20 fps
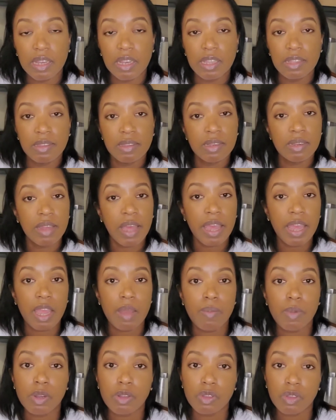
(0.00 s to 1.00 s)
Is the
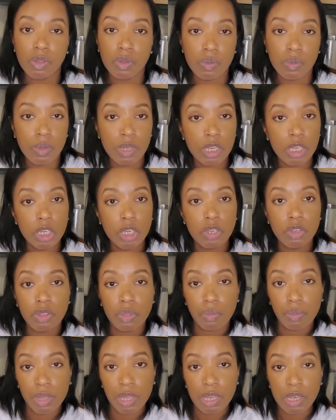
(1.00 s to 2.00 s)
diameter 2 inches,
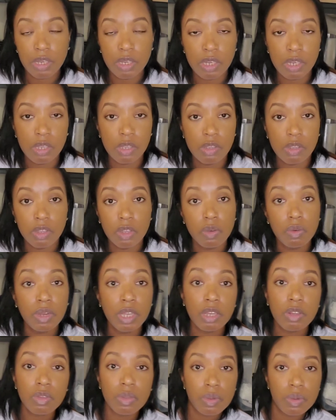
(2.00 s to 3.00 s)
3 inches? Do you
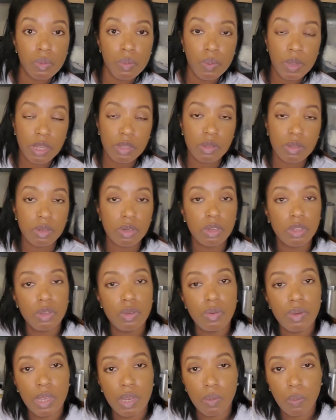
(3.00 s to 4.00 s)
need 2 wicks or do you
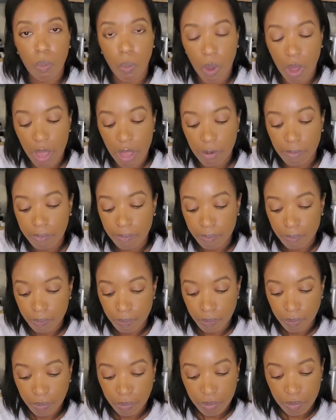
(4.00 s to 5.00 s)
need 1?
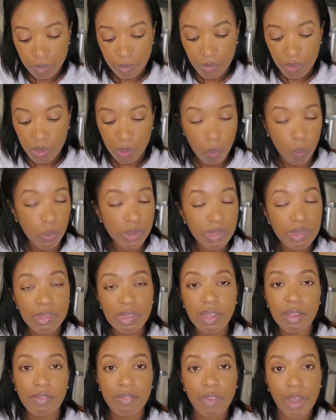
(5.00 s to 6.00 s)
What's the
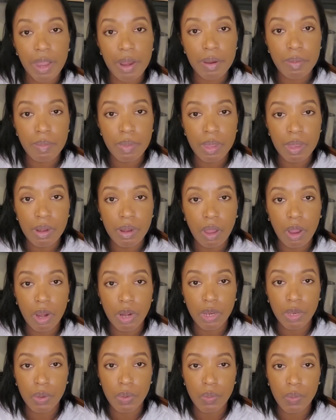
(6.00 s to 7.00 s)
environment? Are
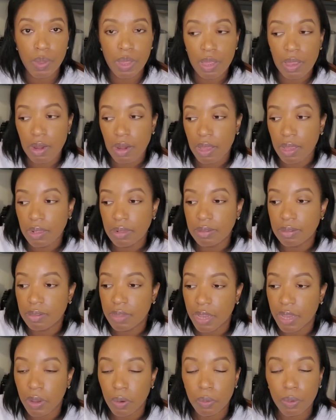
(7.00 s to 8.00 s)
you in a
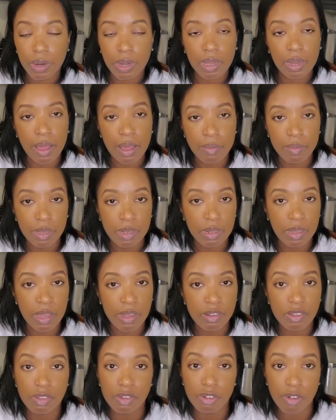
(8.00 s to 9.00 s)
state or a climate
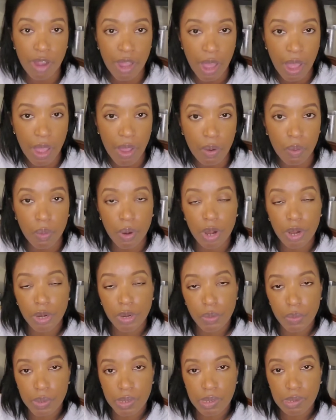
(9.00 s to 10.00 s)
that's dry, or are
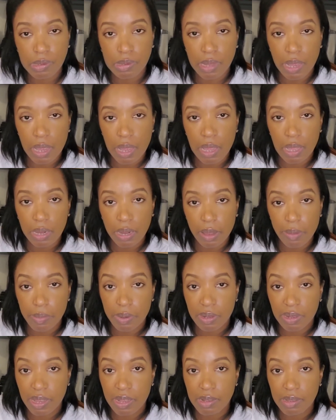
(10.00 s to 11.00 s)
you in a state and climate
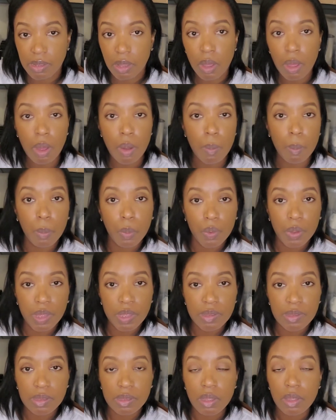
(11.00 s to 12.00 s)
that's
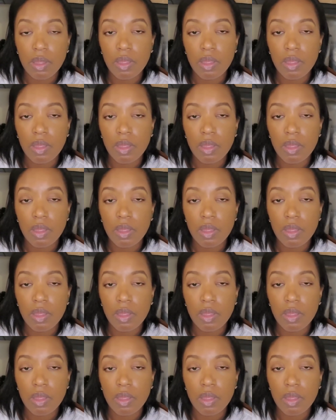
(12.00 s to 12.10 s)
moist?